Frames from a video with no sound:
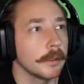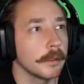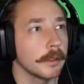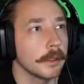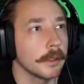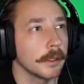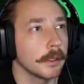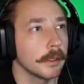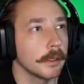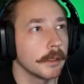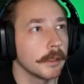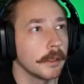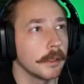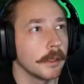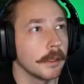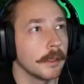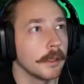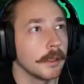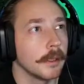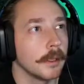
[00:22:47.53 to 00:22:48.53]

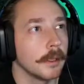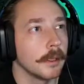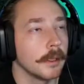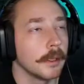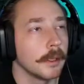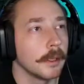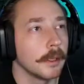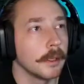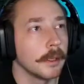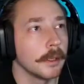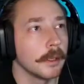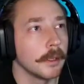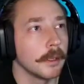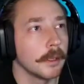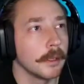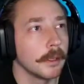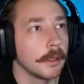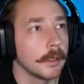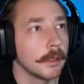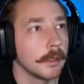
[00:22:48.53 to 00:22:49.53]

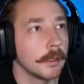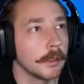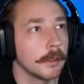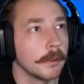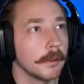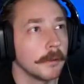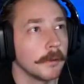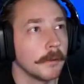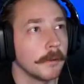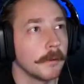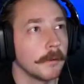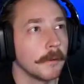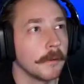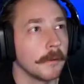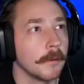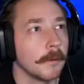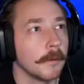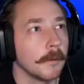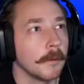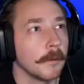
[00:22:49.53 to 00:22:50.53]

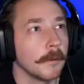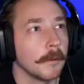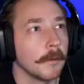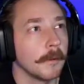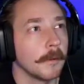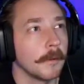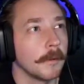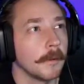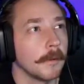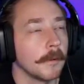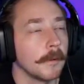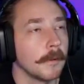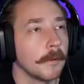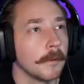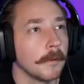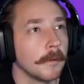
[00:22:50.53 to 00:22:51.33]
Nothing is said.